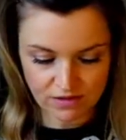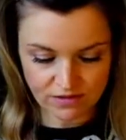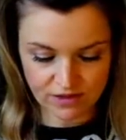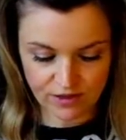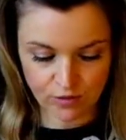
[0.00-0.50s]

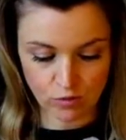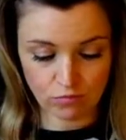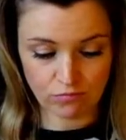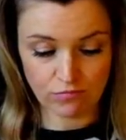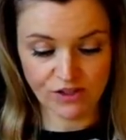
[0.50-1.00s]
So
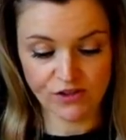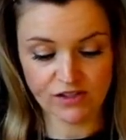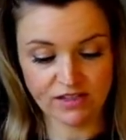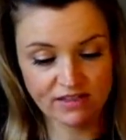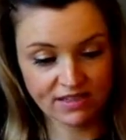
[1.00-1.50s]
you
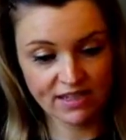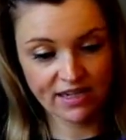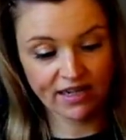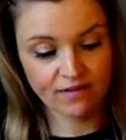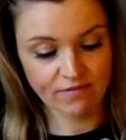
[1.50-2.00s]
can
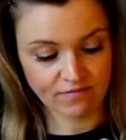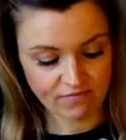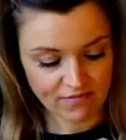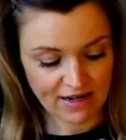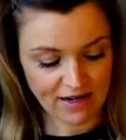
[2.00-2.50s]
see
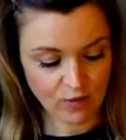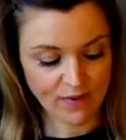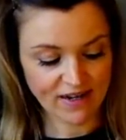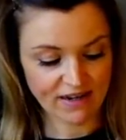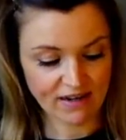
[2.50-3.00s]
how
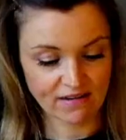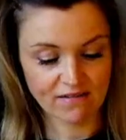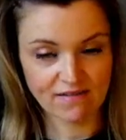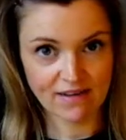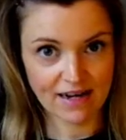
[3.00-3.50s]
many
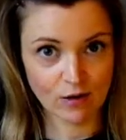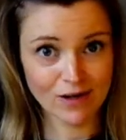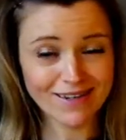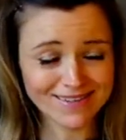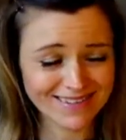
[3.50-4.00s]

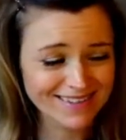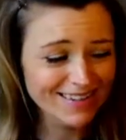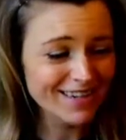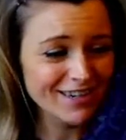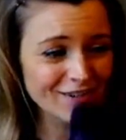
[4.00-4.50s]
hours
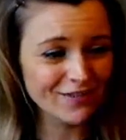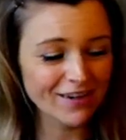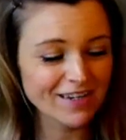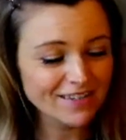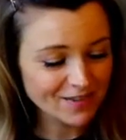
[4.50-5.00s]
I've
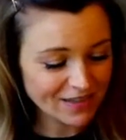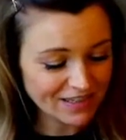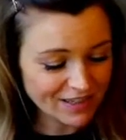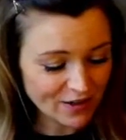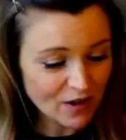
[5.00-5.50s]
gone into it.
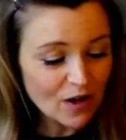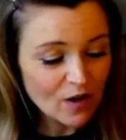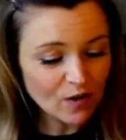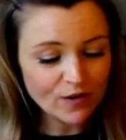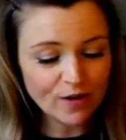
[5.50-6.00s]
So
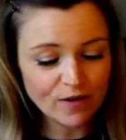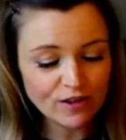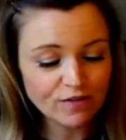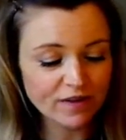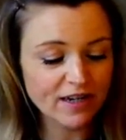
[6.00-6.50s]
although I
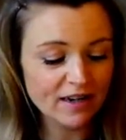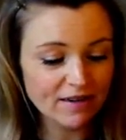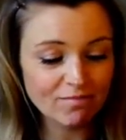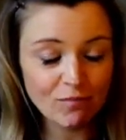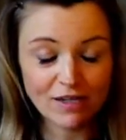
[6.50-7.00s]
love it,
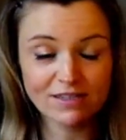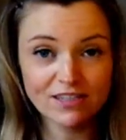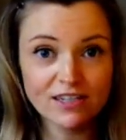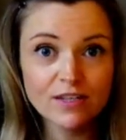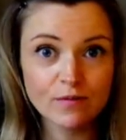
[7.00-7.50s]
I
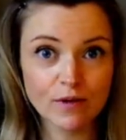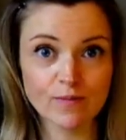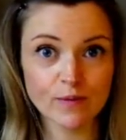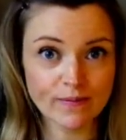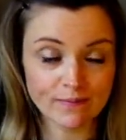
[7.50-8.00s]
certainly won't
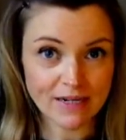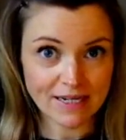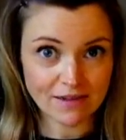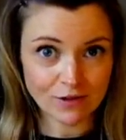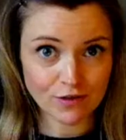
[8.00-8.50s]
be
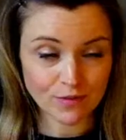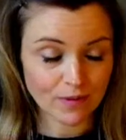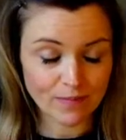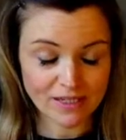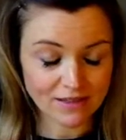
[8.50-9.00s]
making another
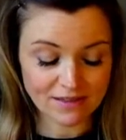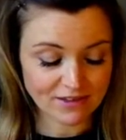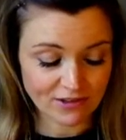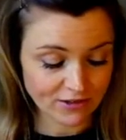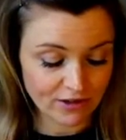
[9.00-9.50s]
one because it's
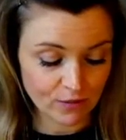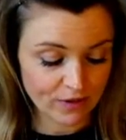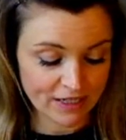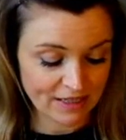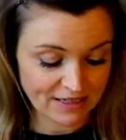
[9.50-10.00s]
just not
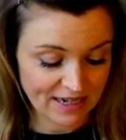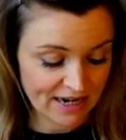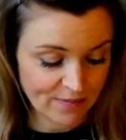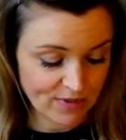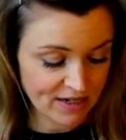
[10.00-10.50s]
worth the
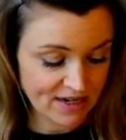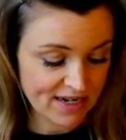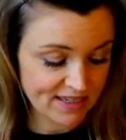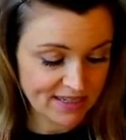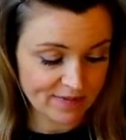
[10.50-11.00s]
time. And
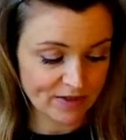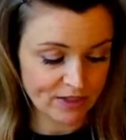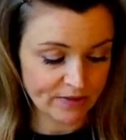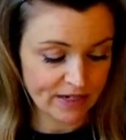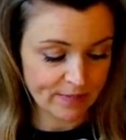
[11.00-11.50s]
next time I
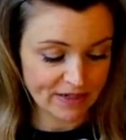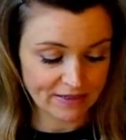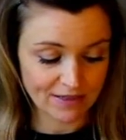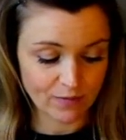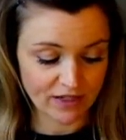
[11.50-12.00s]
do any
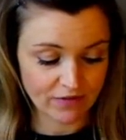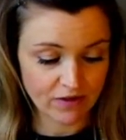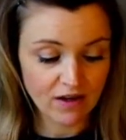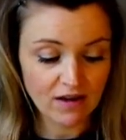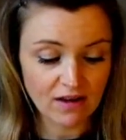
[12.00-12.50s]
basket weave,
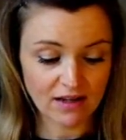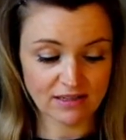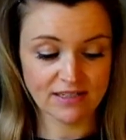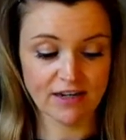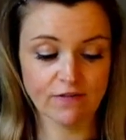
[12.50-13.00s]

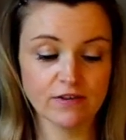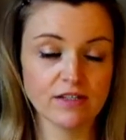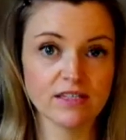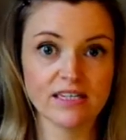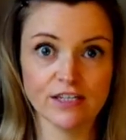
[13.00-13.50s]
I'll
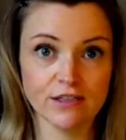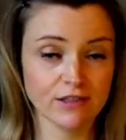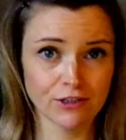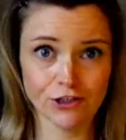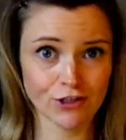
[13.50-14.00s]
definitely use
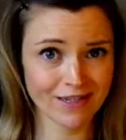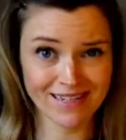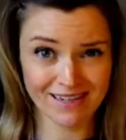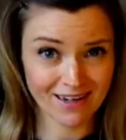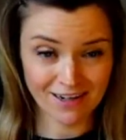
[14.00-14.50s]
a
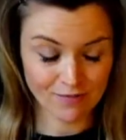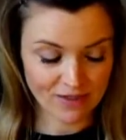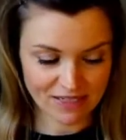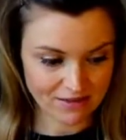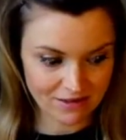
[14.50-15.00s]
chunky yarn
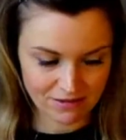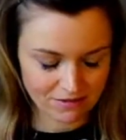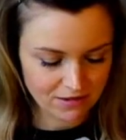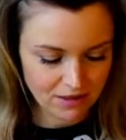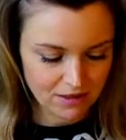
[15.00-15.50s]
because,
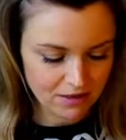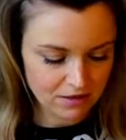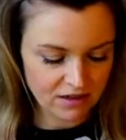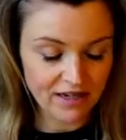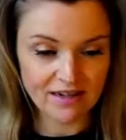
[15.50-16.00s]

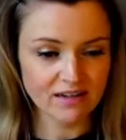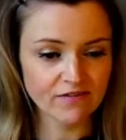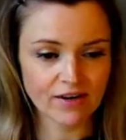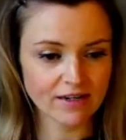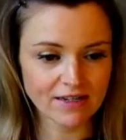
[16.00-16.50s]
and in
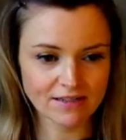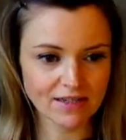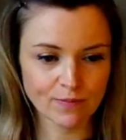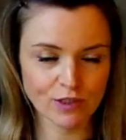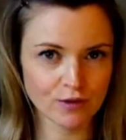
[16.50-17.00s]
fact, next
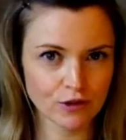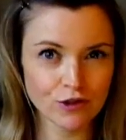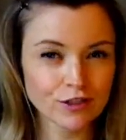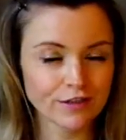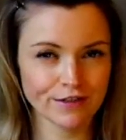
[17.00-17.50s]
time I do a
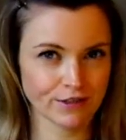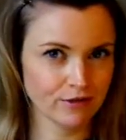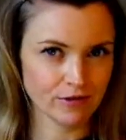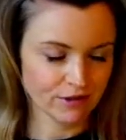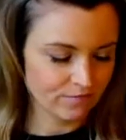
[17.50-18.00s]
cushion, I'll
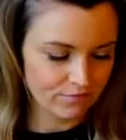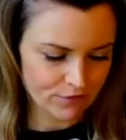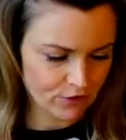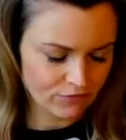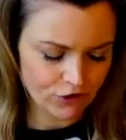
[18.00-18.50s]
do a
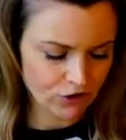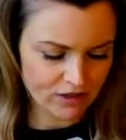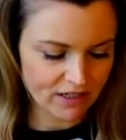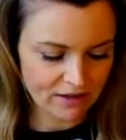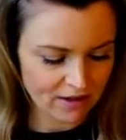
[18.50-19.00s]

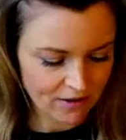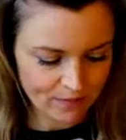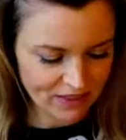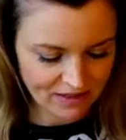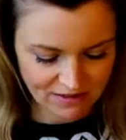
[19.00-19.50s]
chunky yarn
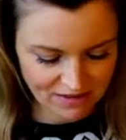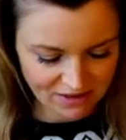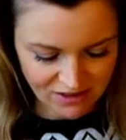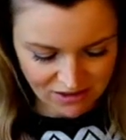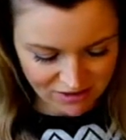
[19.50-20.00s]
because it's
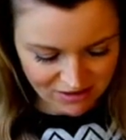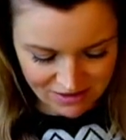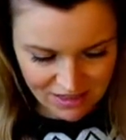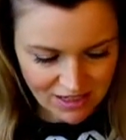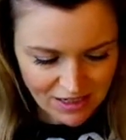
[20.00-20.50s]
just,
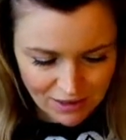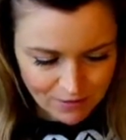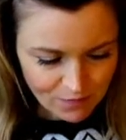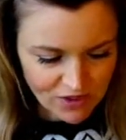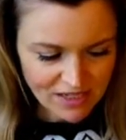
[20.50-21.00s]

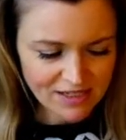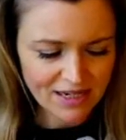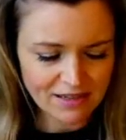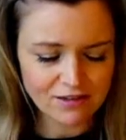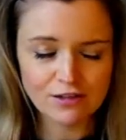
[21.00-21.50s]
it
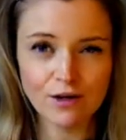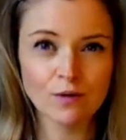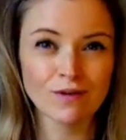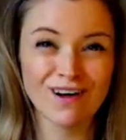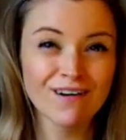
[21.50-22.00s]
takes
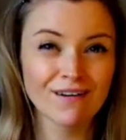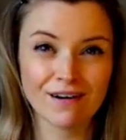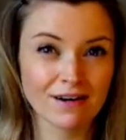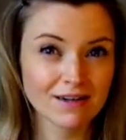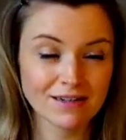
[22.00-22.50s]
so long.
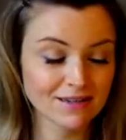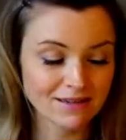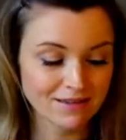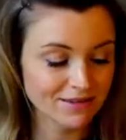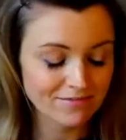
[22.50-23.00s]

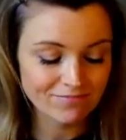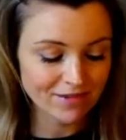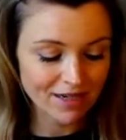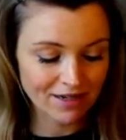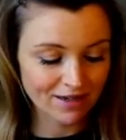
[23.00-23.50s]
It's,
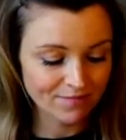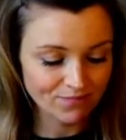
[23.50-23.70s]
yeah.